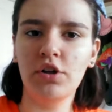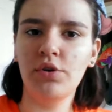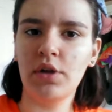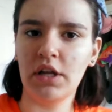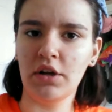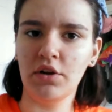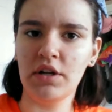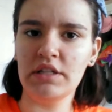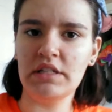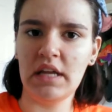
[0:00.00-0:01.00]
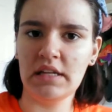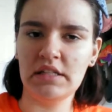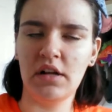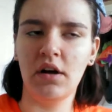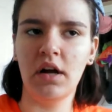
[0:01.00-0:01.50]
you hear is
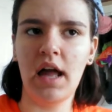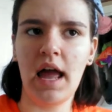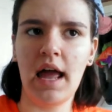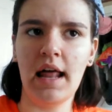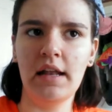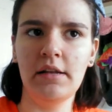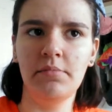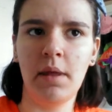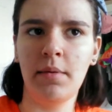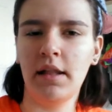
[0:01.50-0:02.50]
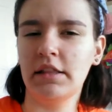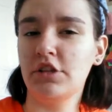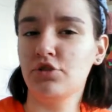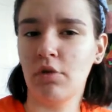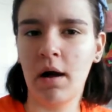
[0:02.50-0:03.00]
Yesung and maybe, like, the
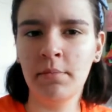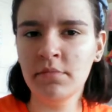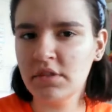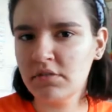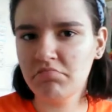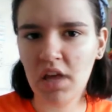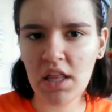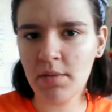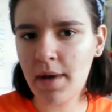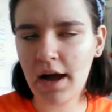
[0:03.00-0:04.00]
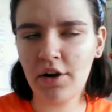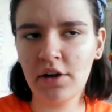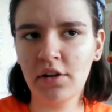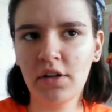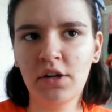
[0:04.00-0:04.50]
drums in the
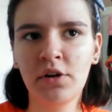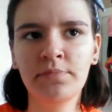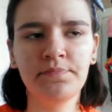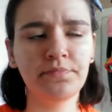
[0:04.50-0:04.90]
background a little.